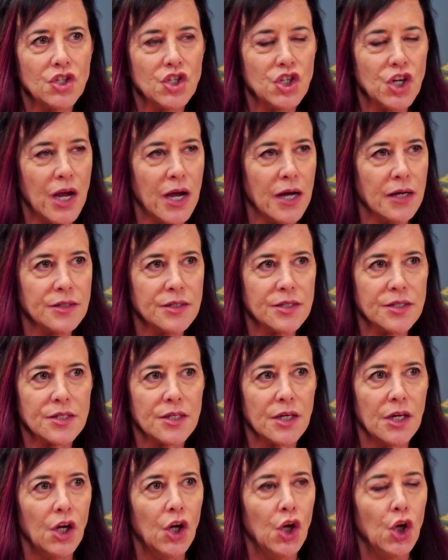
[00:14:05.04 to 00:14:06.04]
a
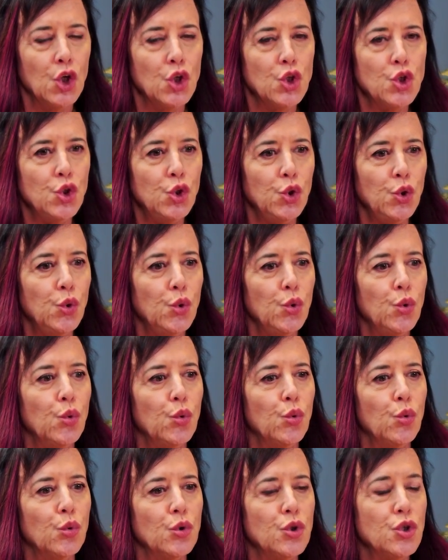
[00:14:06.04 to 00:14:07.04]
chance
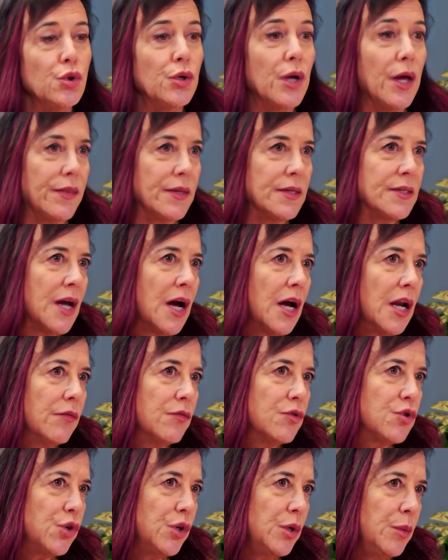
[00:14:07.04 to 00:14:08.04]
to to get this kind
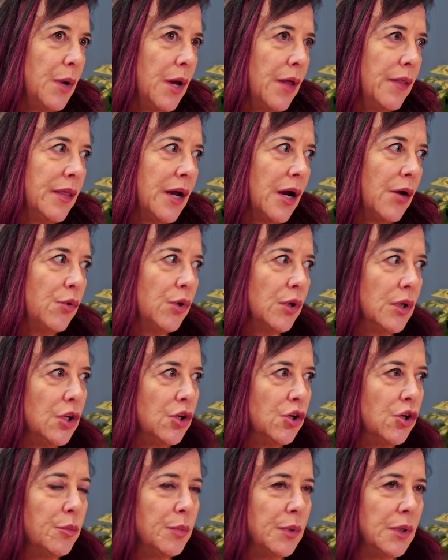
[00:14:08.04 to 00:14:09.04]
of treatment that really
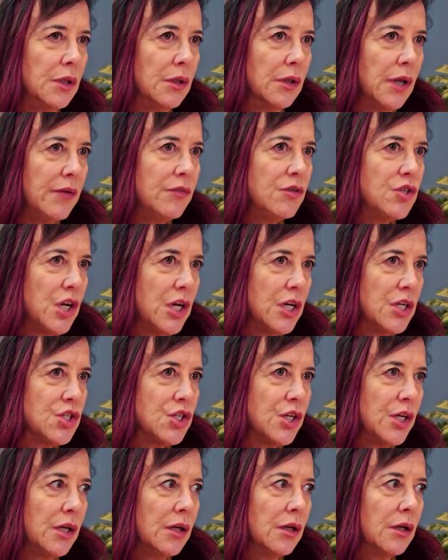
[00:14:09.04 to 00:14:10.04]
could be life
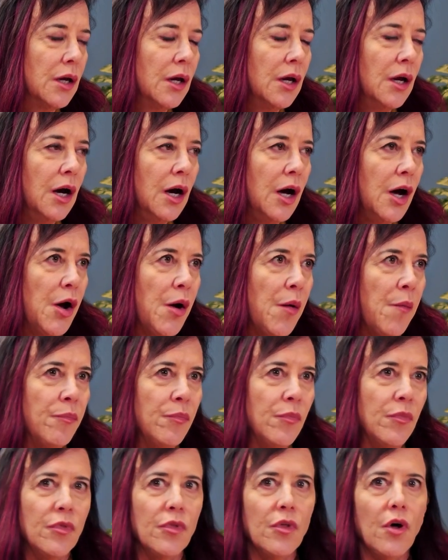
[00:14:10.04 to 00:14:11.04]
changing.
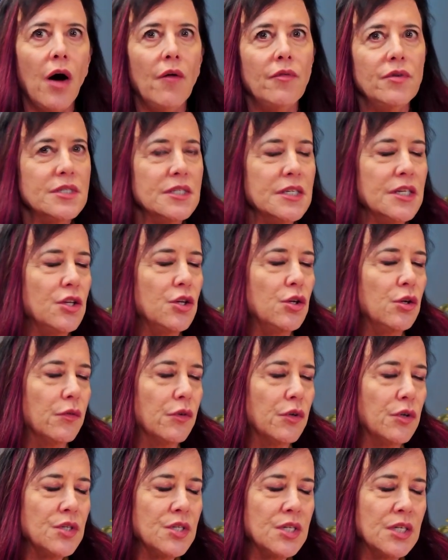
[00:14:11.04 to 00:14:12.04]
Um, obviously, the
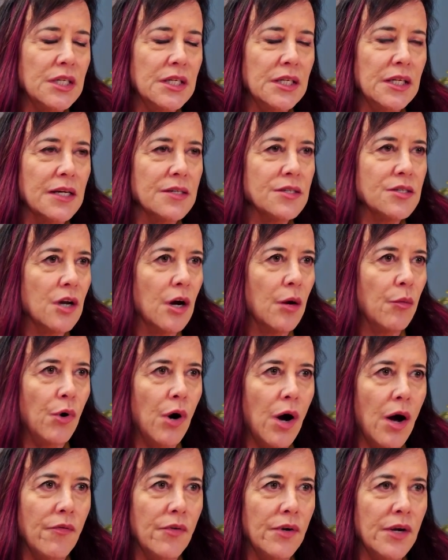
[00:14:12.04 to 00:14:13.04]
university as a
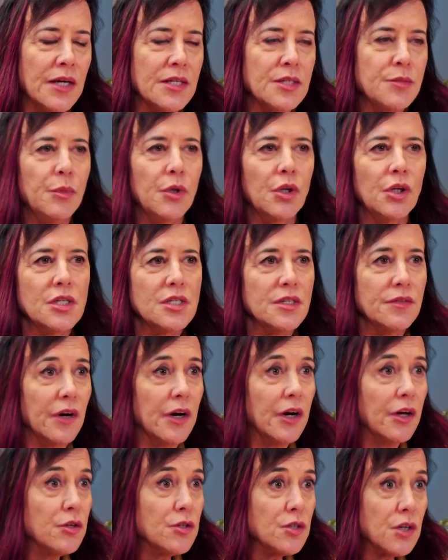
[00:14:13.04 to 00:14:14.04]
nonprofit has millions of
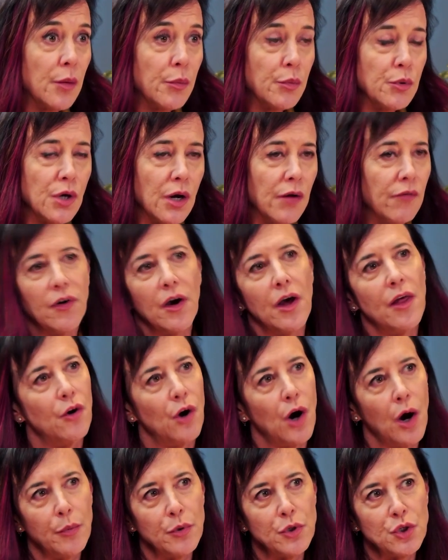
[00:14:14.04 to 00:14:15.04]
others of
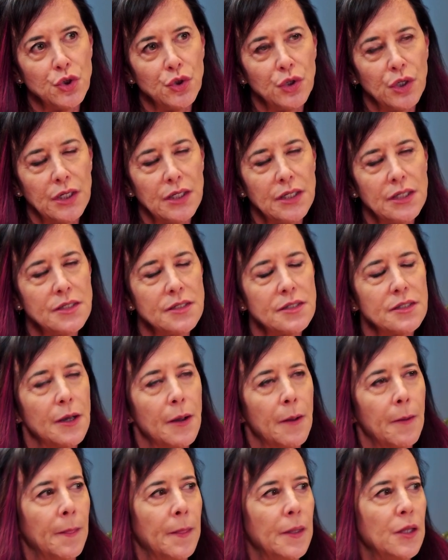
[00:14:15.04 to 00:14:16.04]
other opportunities.
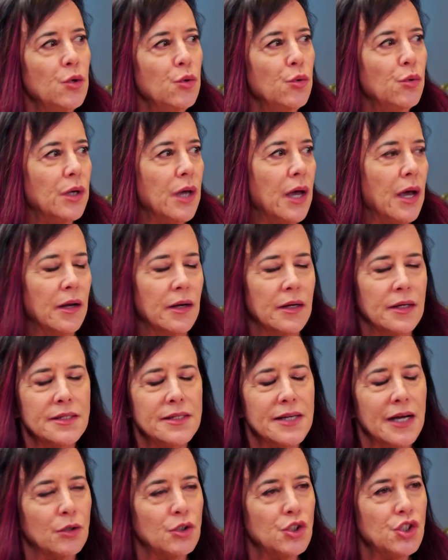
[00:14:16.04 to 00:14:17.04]
You can
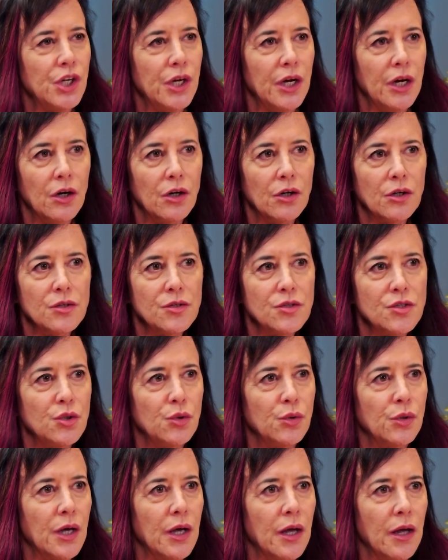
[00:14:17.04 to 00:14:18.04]
endow chairs.
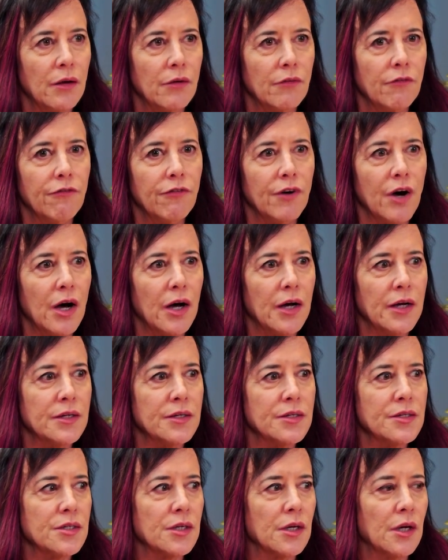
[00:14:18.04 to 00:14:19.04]
You can
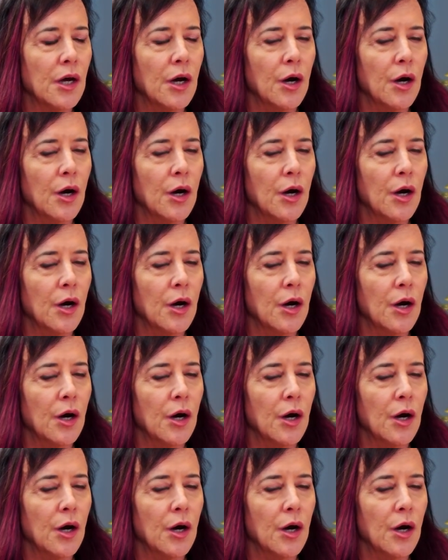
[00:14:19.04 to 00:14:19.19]
fund